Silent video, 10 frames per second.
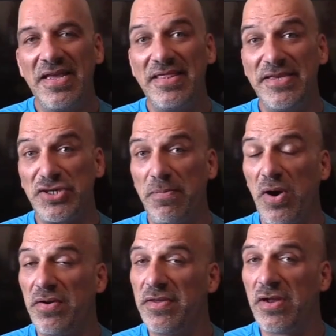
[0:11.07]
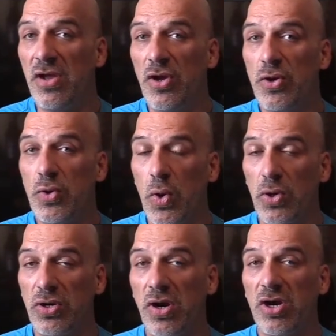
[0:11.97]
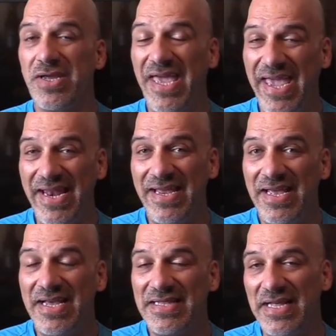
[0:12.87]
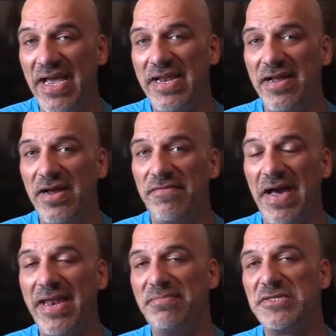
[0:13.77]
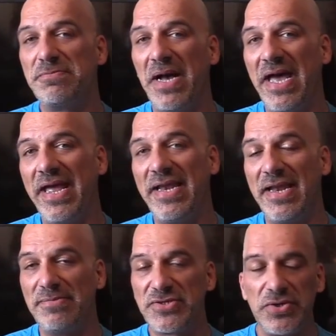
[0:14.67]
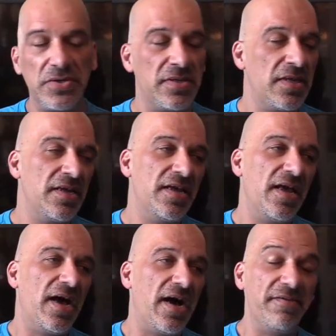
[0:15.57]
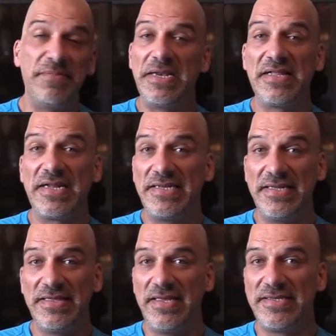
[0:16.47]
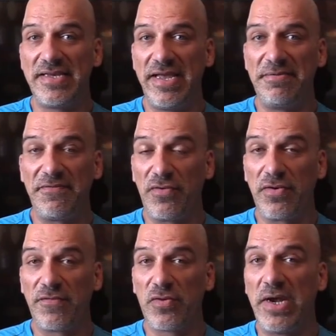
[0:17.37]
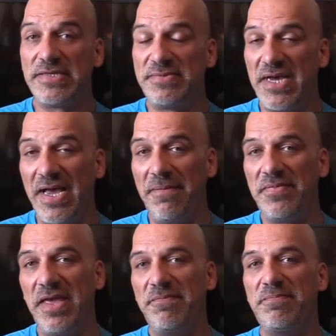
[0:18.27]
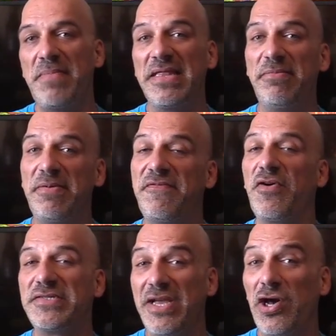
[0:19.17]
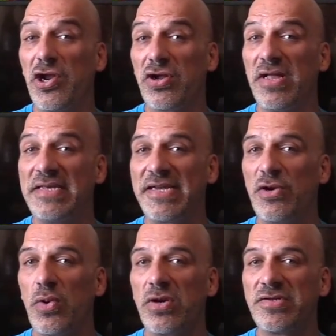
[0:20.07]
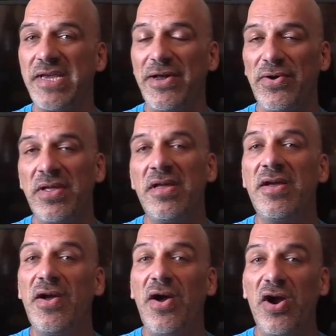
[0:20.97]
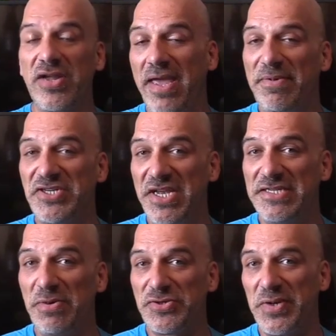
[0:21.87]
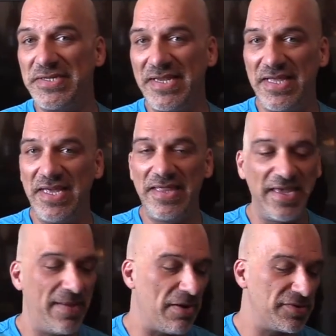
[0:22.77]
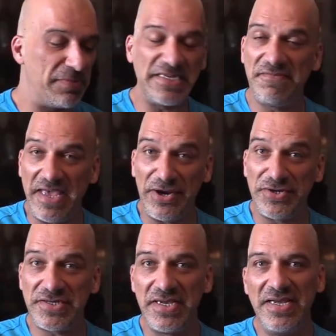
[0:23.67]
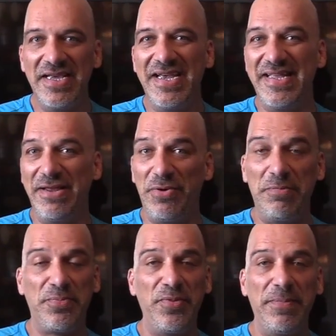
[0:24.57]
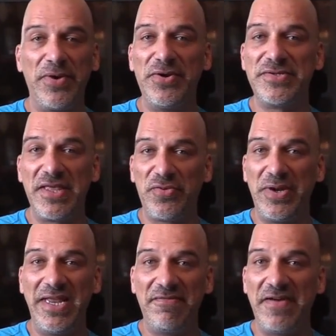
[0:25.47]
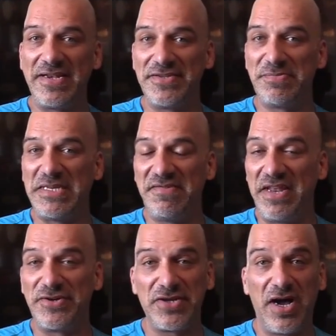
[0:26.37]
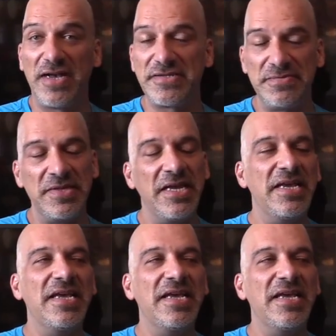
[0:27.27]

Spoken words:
These are part of the quarter arcade line of items by NEStalgiaholic. I've been collecting these items for quite some time. They've mainly been focusing on our classic quarter scale arcade machines. Most recently they came out with Space Invaders, and they reproduced the 3D effect on Space Invaders. Awesome.